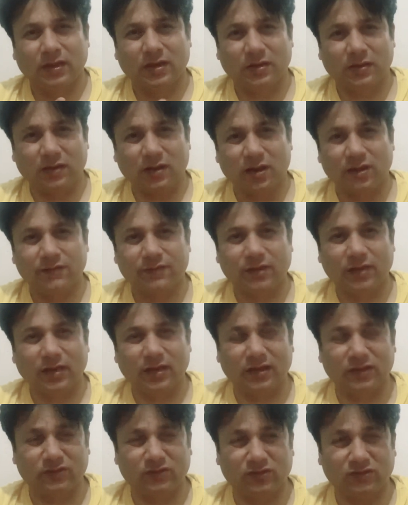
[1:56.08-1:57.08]
craving
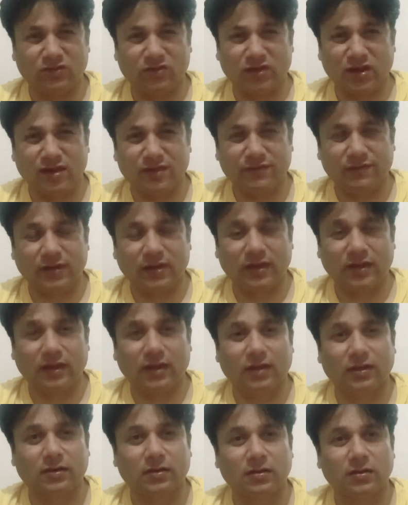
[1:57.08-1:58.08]
and striving
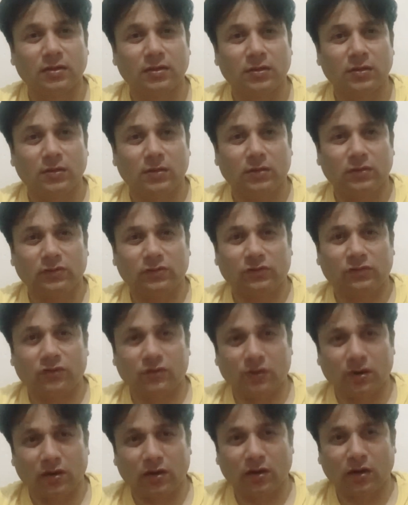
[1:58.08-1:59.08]
and
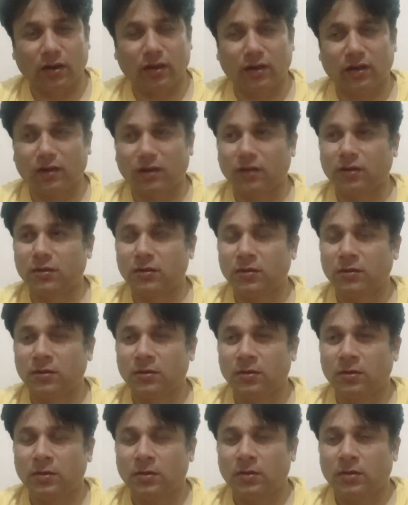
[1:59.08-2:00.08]
struggling
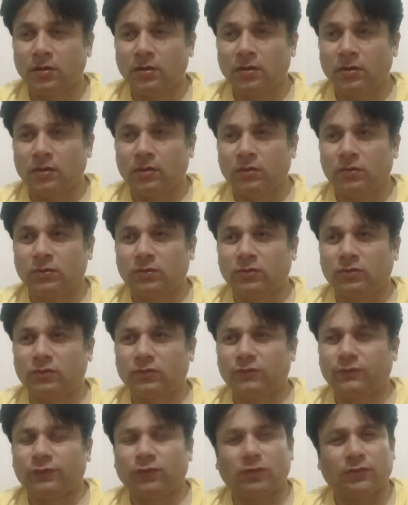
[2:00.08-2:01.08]

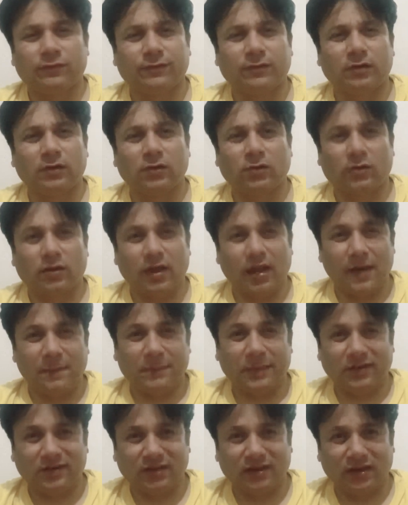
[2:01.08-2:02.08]
to fulfill your
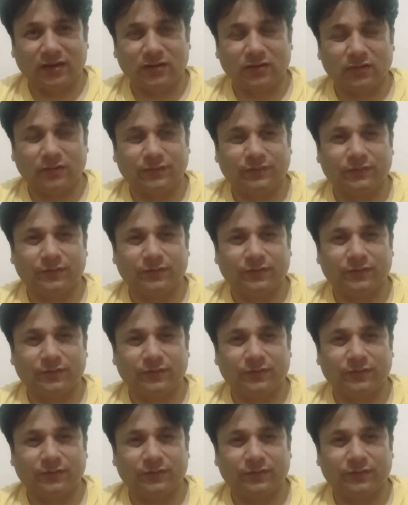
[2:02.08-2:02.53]
appetite of